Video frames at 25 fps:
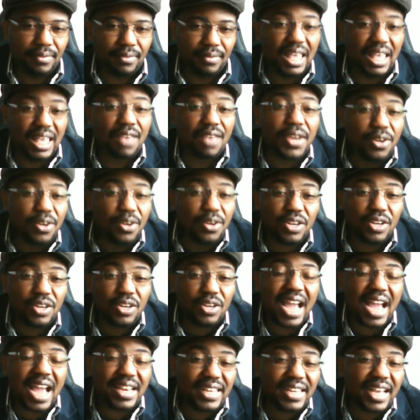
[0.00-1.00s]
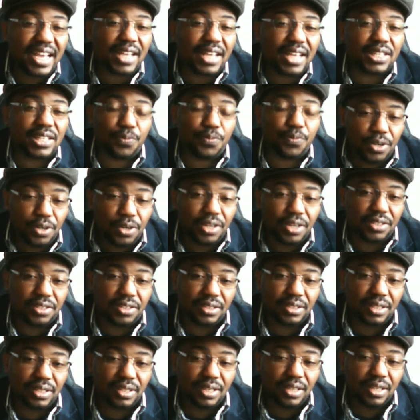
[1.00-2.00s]
Even though the idea is
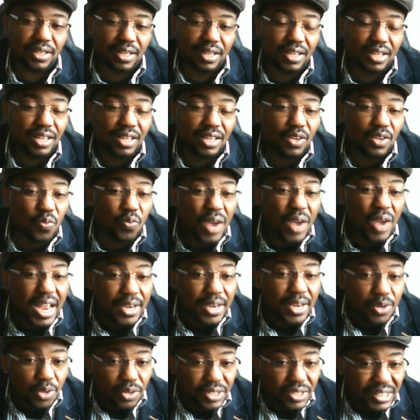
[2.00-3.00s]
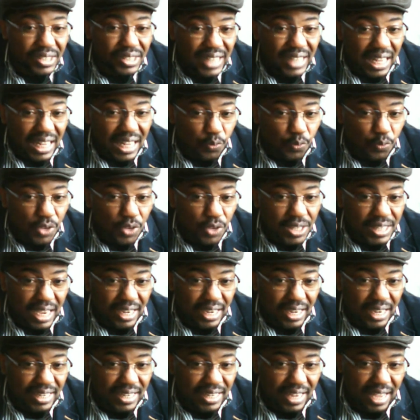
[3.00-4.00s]
foolish, when you start
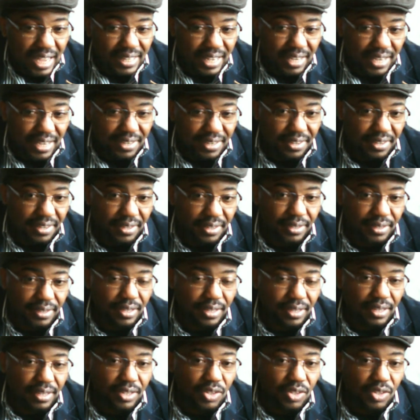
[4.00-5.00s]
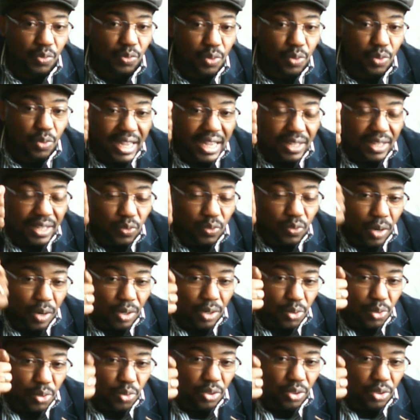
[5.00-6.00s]
filtering that idea, you will get
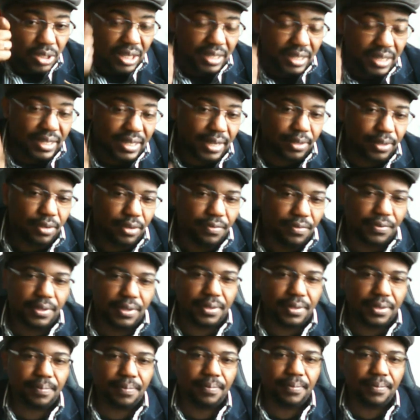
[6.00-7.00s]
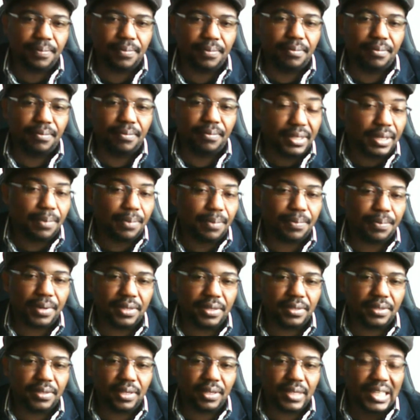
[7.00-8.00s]
one or two things out of it, Mr.
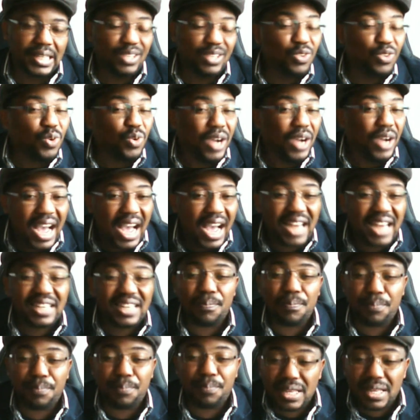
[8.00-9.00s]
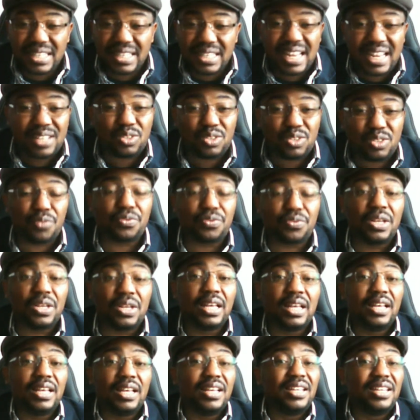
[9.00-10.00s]
President. You are the president of
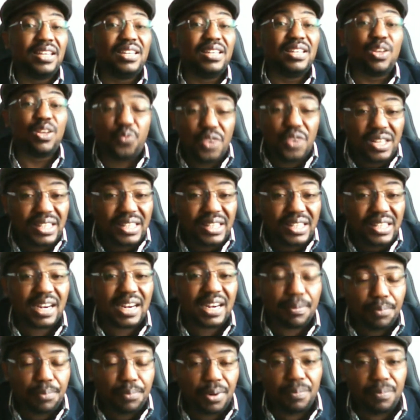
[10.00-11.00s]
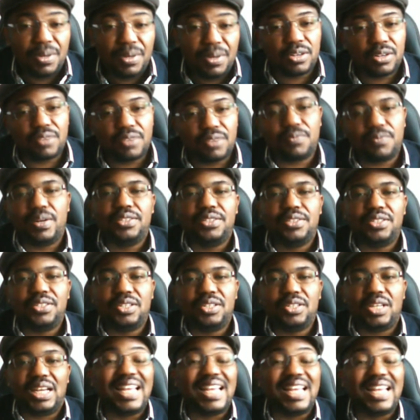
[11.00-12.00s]
the Federal Republic of
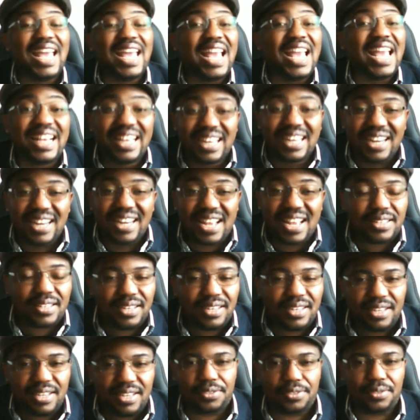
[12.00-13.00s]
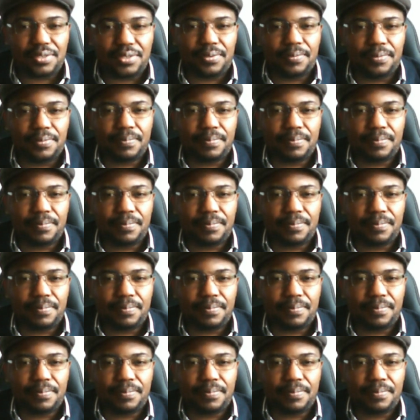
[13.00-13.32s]
Nigeria, a great nation,